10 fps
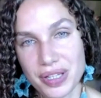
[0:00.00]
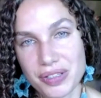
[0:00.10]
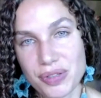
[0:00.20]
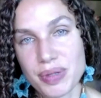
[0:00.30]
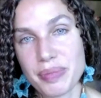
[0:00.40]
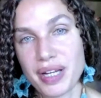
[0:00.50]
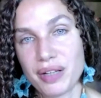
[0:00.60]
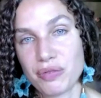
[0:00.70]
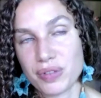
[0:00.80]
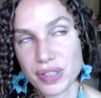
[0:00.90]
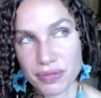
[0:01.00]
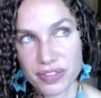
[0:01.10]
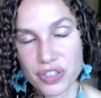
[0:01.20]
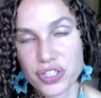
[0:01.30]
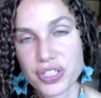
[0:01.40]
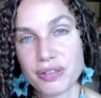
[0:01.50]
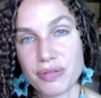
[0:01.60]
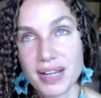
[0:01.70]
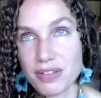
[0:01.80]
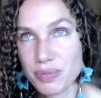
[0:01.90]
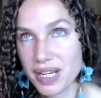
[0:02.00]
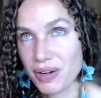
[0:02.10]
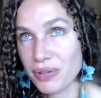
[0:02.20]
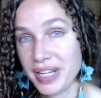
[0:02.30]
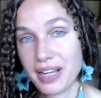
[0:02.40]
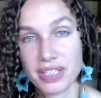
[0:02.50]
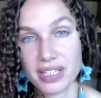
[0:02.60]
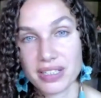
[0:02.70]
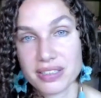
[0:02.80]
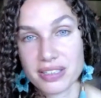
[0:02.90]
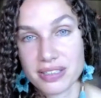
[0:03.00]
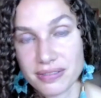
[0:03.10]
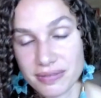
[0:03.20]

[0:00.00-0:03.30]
things to be mindful of for sure. We have to be our own advocates.